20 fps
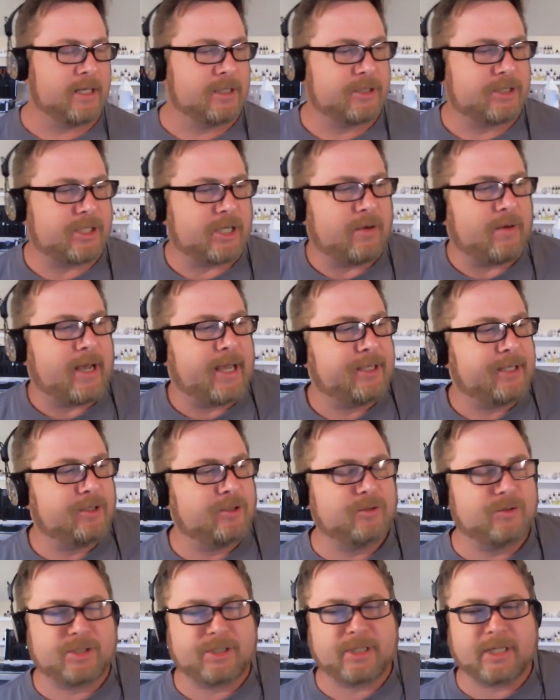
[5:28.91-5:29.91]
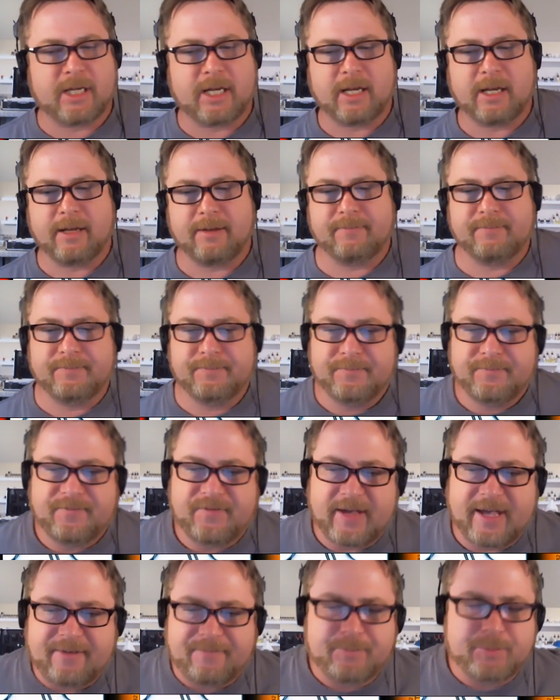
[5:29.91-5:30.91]
So I used
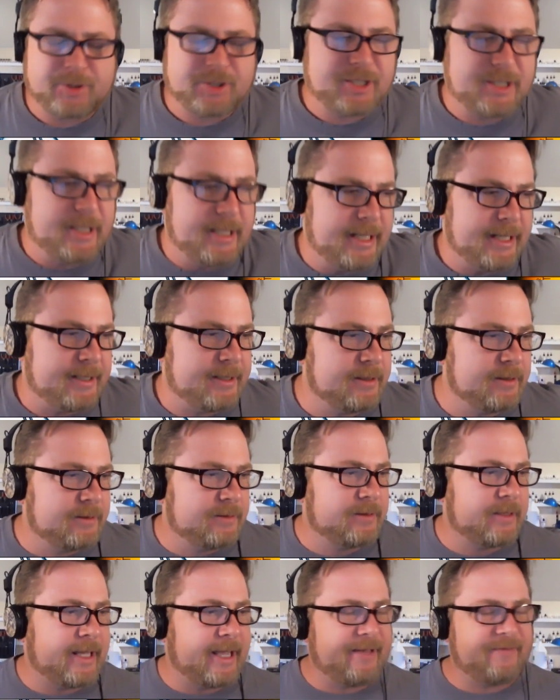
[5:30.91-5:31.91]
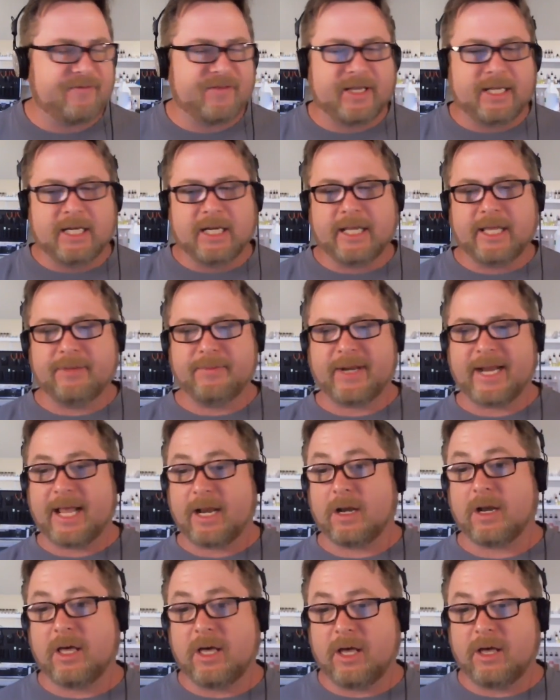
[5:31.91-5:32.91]
5% FE lemon. I
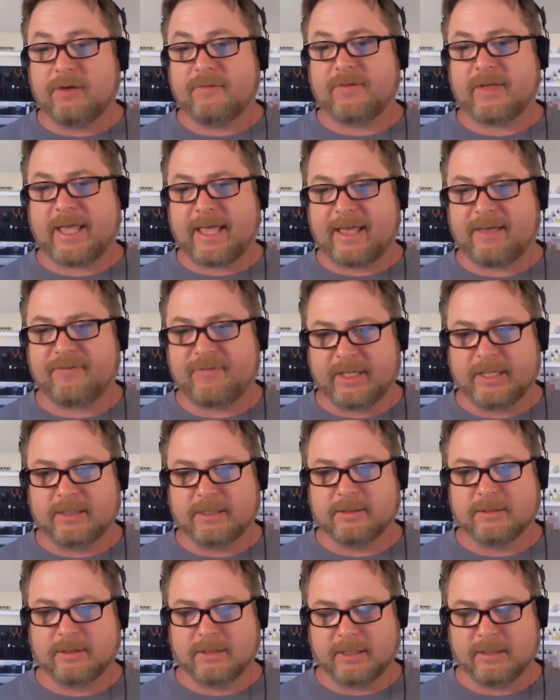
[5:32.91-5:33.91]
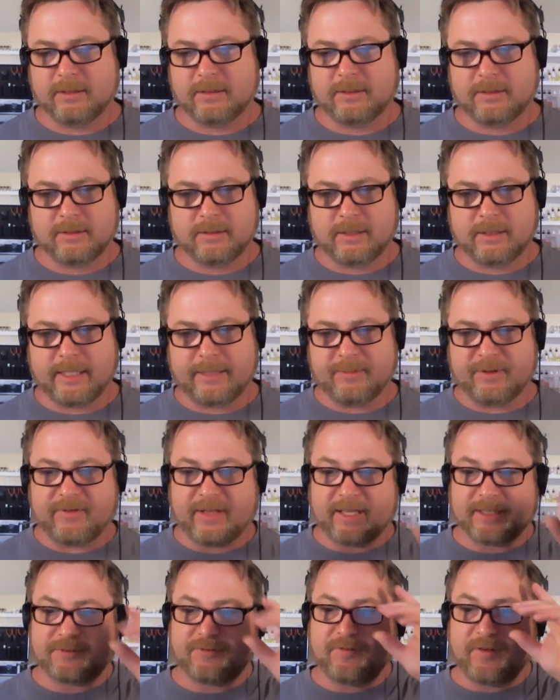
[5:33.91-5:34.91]
love FE lemon.
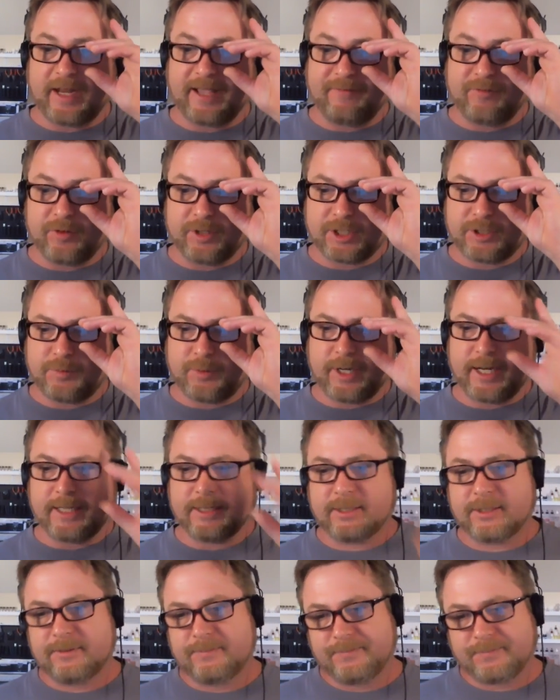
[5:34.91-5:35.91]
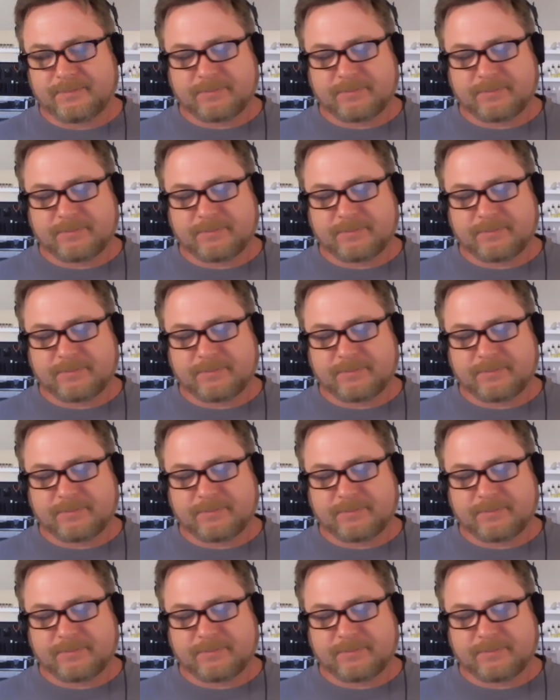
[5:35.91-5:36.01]
That's Flavor Express.